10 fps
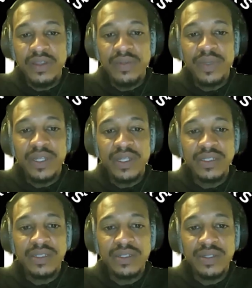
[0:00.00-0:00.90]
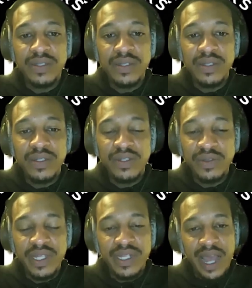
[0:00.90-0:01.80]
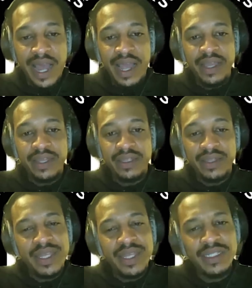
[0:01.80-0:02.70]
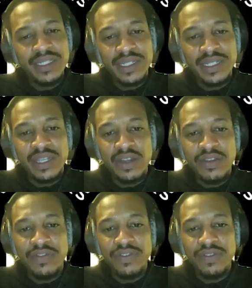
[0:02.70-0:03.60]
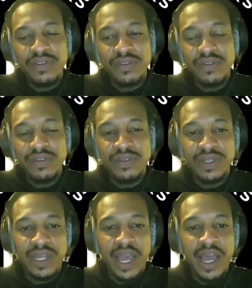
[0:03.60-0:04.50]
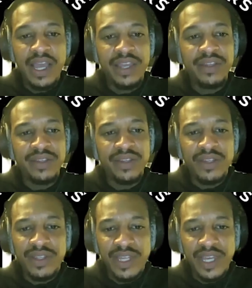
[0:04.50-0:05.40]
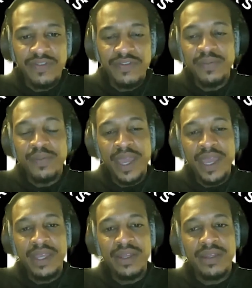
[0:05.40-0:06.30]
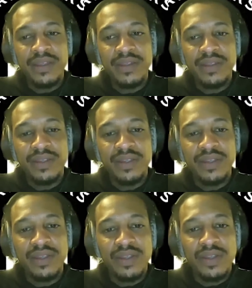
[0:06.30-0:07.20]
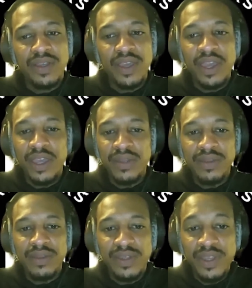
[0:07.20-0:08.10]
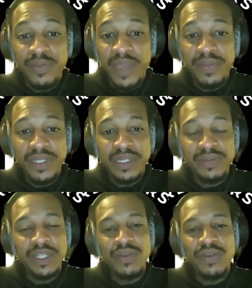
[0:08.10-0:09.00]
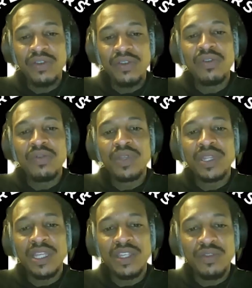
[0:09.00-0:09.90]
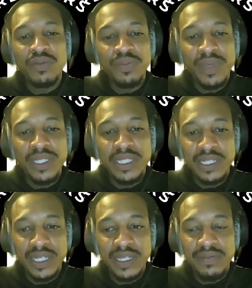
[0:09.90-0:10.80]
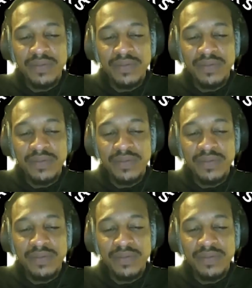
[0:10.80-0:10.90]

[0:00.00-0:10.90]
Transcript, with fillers: because you can hide the things in the earth, you can hide things from man, and it may be something going on within you mentally